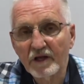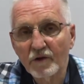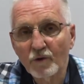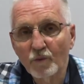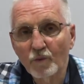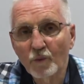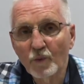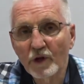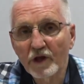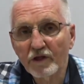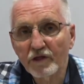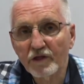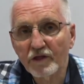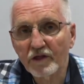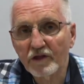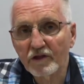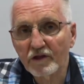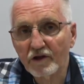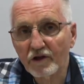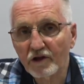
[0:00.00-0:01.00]
With
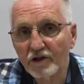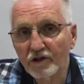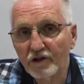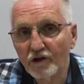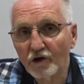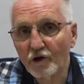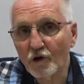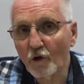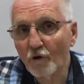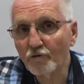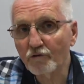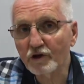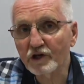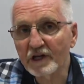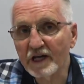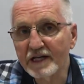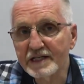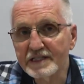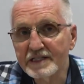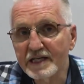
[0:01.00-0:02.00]
the
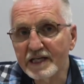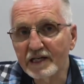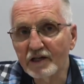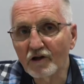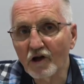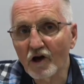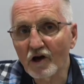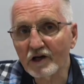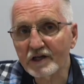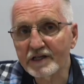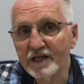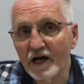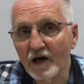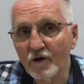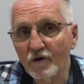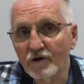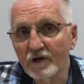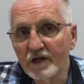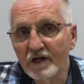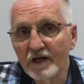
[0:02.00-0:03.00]
COVID-19
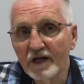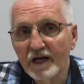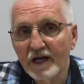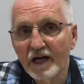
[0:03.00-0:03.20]
lockdown,